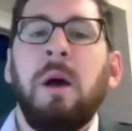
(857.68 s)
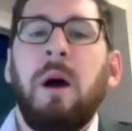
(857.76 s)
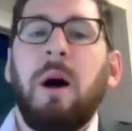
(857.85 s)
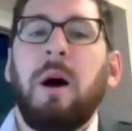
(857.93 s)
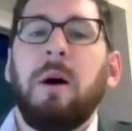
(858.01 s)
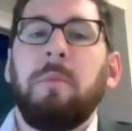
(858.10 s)

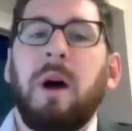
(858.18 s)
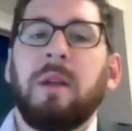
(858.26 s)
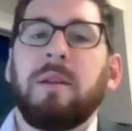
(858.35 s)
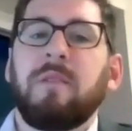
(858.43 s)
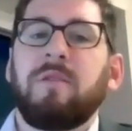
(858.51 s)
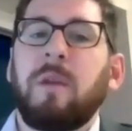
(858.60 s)
On
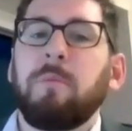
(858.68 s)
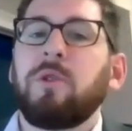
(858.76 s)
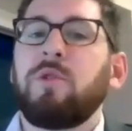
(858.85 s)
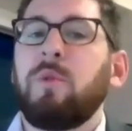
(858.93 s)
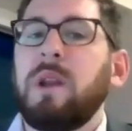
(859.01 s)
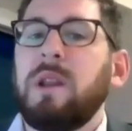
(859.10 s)
December
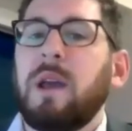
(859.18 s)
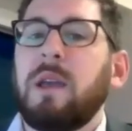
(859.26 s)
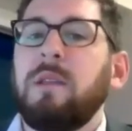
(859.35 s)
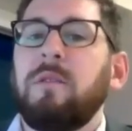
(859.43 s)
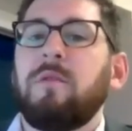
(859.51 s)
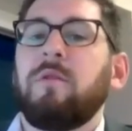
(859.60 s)

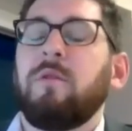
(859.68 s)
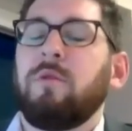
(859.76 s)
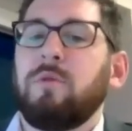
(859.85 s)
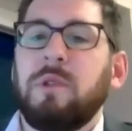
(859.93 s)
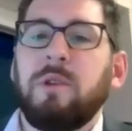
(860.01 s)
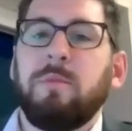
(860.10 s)
29th, so
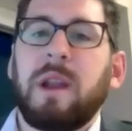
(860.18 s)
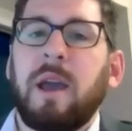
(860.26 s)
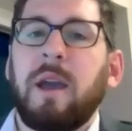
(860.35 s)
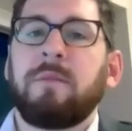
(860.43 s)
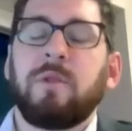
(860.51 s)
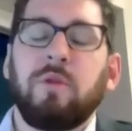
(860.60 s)
a little bit
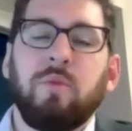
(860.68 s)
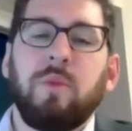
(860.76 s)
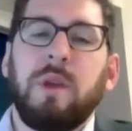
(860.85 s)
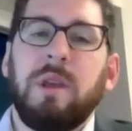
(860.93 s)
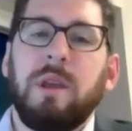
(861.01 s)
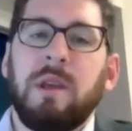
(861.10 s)
after
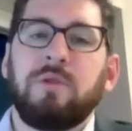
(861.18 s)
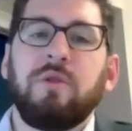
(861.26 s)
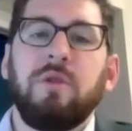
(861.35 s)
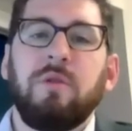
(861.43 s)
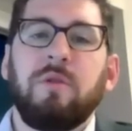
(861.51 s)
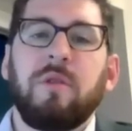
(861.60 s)
we
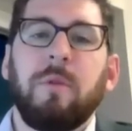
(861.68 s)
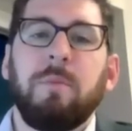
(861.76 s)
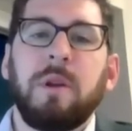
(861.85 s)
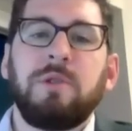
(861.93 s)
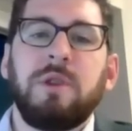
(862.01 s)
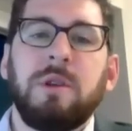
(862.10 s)
introduced our
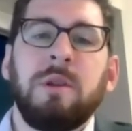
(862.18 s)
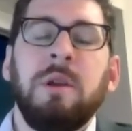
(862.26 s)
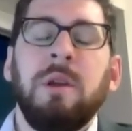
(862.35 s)
budget,